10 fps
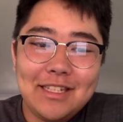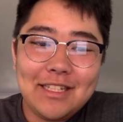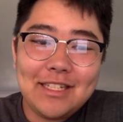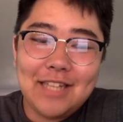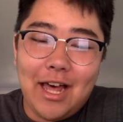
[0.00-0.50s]

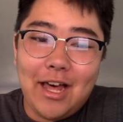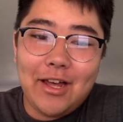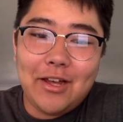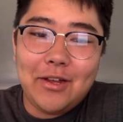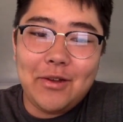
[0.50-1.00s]

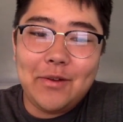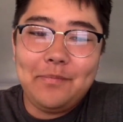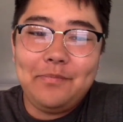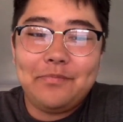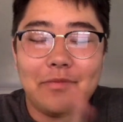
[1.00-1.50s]

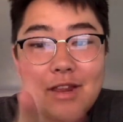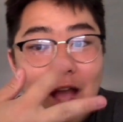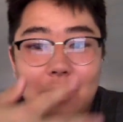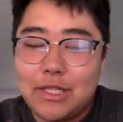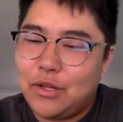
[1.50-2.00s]
So
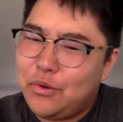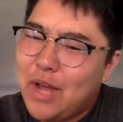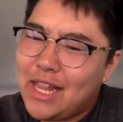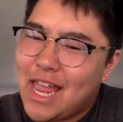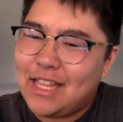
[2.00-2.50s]
I was like,
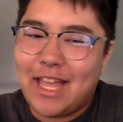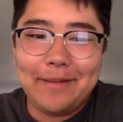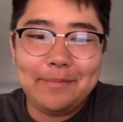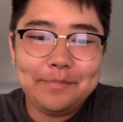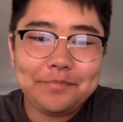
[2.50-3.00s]
ooh, I like
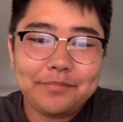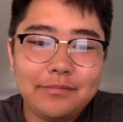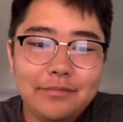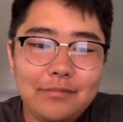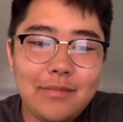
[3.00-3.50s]
that.
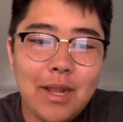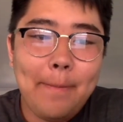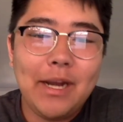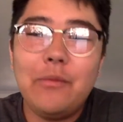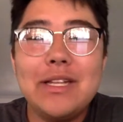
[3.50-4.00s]

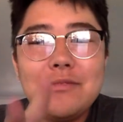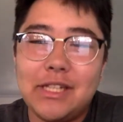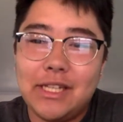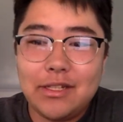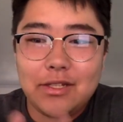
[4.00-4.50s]
But it wasn't
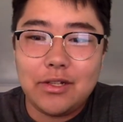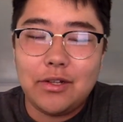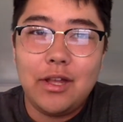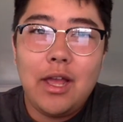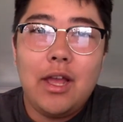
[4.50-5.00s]
really
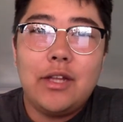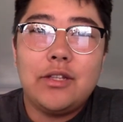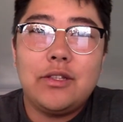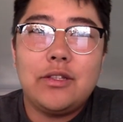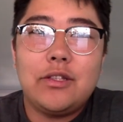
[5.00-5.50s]
until
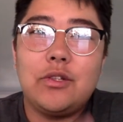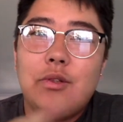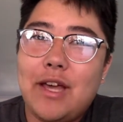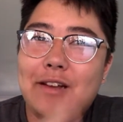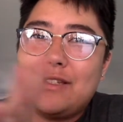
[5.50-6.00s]

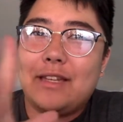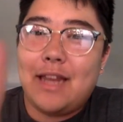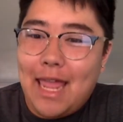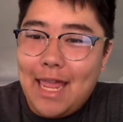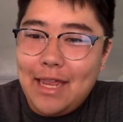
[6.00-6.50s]

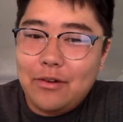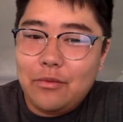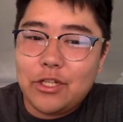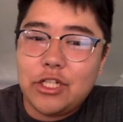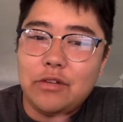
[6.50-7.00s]
2008
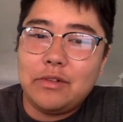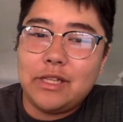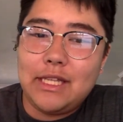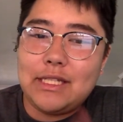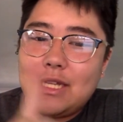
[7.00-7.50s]
when she
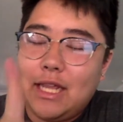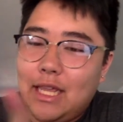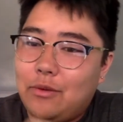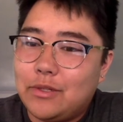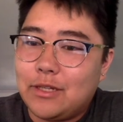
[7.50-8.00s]
released
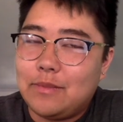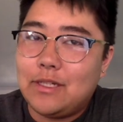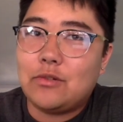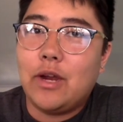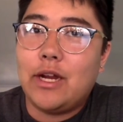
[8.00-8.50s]
E equals
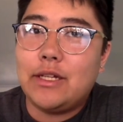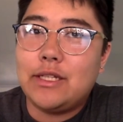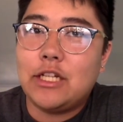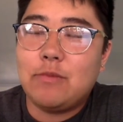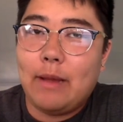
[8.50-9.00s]
MC squared and
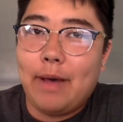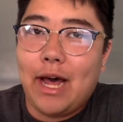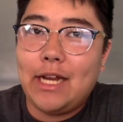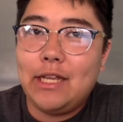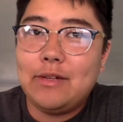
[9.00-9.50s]
Touch My
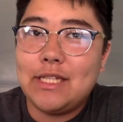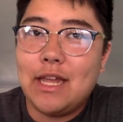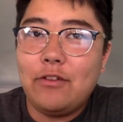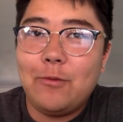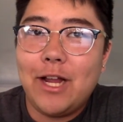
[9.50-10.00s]
Body was
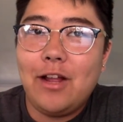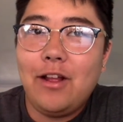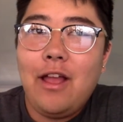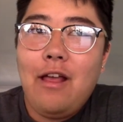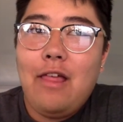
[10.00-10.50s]
everywhere
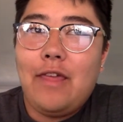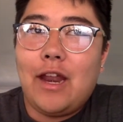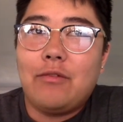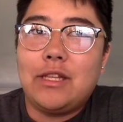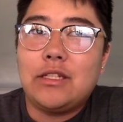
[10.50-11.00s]
that I
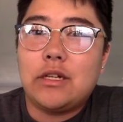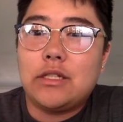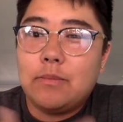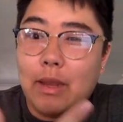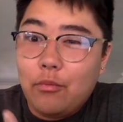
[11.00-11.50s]
really started
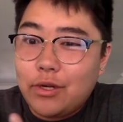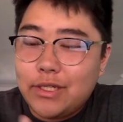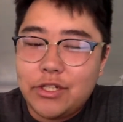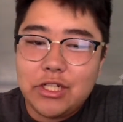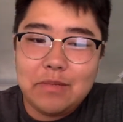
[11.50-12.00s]
to pay more
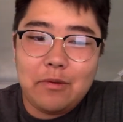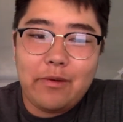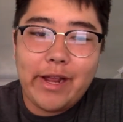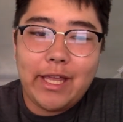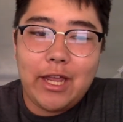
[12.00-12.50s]
attention to
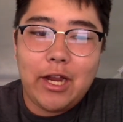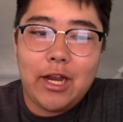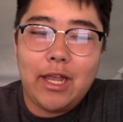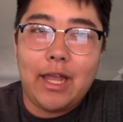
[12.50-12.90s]
Mariah Carey.